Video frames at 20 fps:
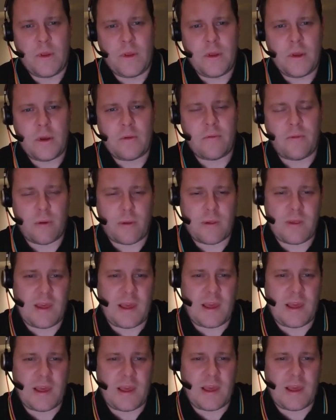for a
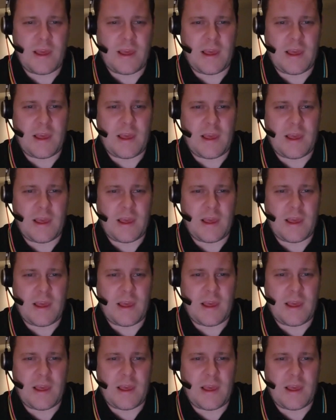team that's got an
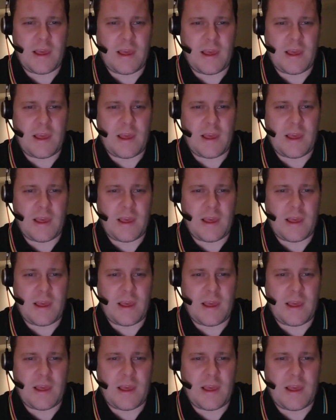11,000 seater
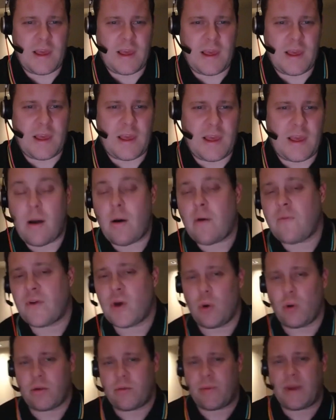stadium. Now, of
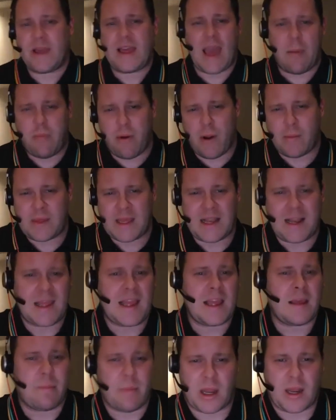course, we get Premier
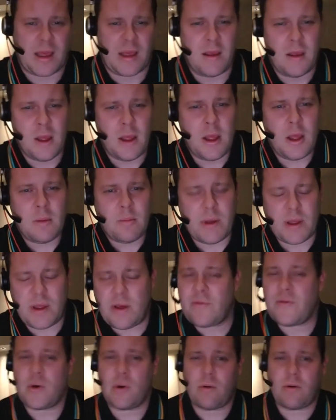League money, but
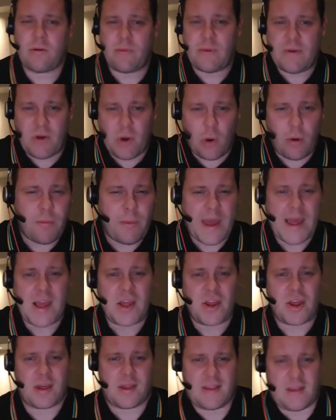of course we've got
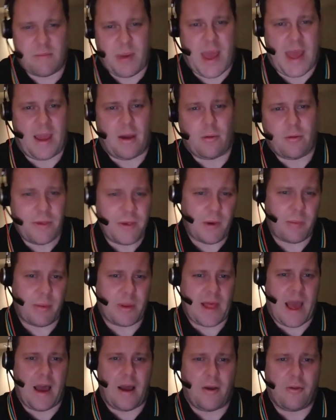wages to pay on top of
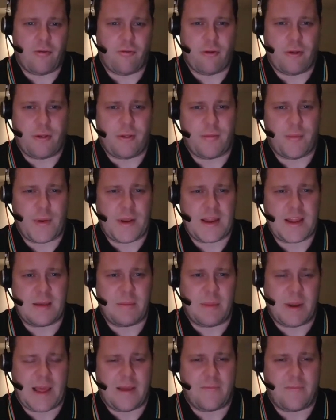that 120
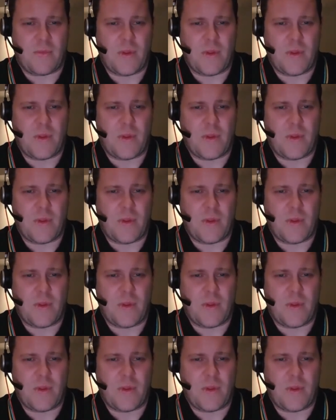million.